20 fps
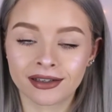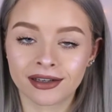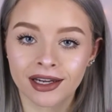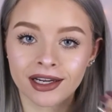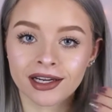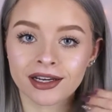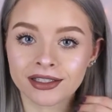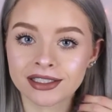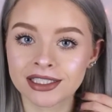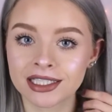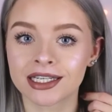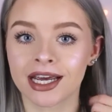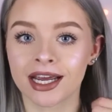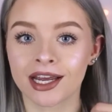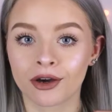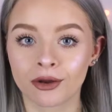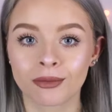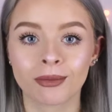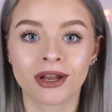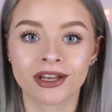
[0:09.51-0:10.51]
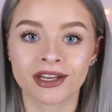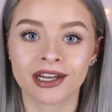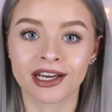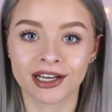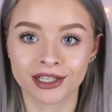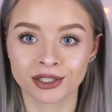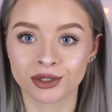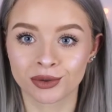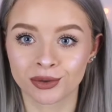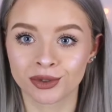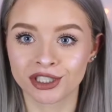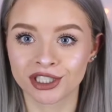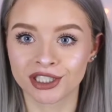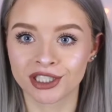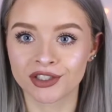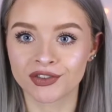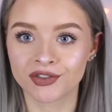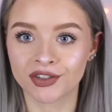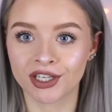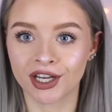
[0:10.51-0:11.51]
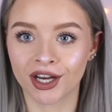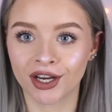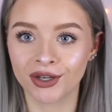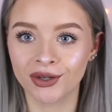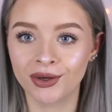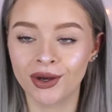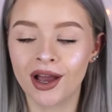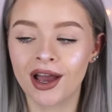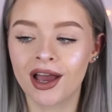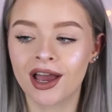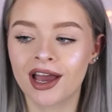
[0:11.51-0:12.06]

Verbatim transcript: like today on Monday as you're watching this video.